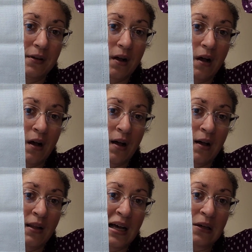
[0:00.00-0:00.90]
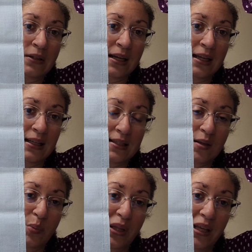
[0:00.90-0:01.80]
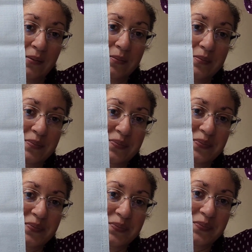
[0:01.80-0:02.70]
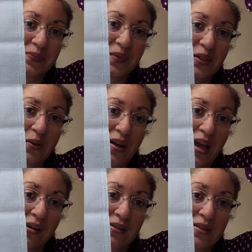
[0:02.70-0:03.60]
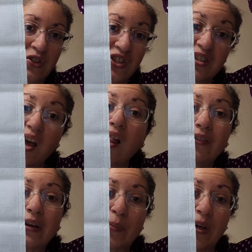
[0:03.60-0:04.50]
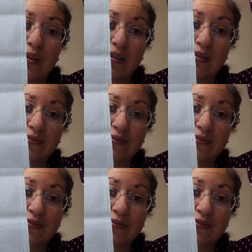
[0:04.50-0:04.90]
All outlining is complete. So now it's just a coloring book.